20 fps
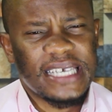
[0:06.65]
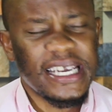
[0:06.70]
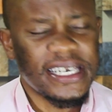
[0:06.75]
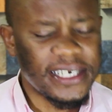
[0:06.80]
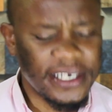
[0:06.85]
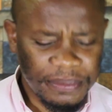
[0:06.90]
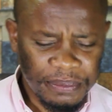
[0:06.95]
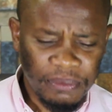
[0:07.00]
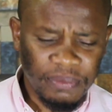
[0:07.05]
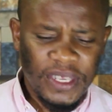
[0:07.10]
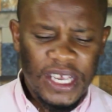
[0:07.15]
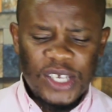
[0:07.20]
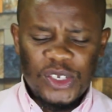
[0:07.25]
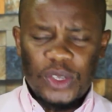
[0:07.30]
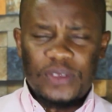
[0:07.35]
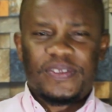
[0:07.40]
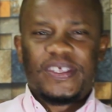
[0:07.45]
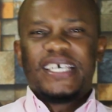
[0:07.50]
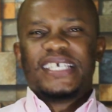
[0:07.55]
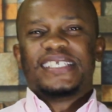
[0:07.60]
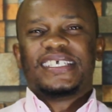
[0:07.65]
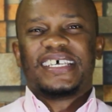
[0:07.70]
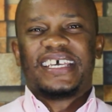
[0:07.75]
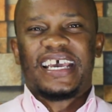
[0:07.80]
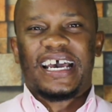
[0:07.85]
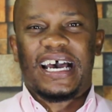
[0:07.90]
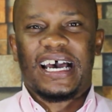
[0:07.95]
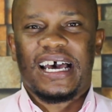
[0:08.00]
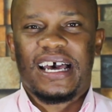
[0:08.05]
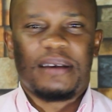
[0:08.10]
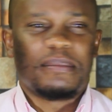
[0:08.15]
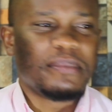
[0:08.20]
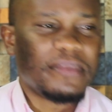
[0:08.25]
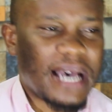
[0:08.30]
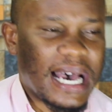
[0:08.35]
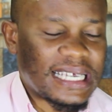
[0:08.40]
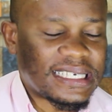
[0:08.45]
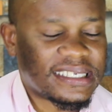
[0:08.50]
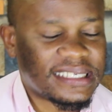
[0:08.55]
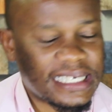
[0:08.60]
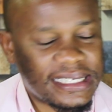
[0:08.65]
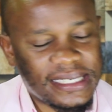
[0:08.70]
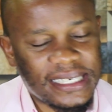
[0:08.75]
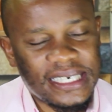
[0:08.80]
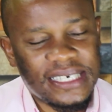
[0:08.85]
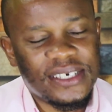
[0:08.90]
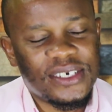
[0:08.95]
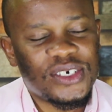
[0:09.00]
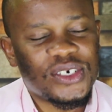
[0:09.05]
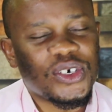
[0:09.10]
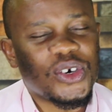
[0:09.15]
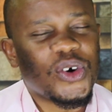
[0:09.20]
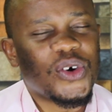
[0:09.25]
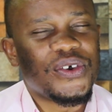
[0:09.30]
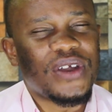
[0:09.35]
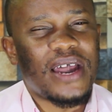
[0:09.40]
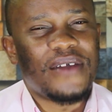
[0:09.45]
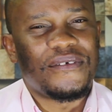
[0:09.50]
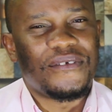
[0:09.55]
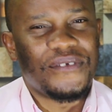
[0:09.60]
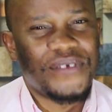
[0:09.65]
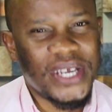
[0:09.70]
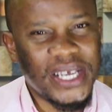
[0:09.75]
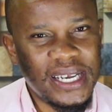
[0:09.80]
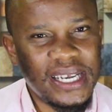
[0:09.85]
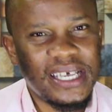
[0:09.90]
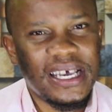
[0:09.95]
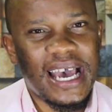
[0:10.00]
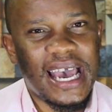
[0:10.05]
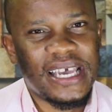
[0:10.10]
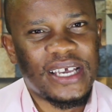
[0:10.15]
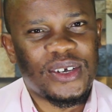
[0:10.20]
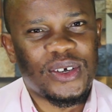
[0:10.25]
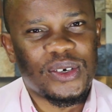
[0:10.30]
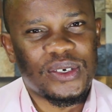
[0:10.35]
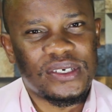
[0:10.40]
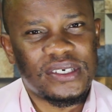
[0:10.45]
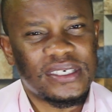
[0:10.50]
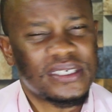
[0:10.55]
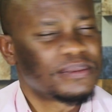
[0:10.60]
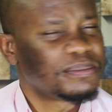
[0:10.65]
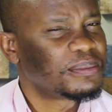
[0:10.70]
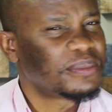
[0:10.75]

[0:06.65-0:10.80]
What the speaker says: And so this year has started on a really high note.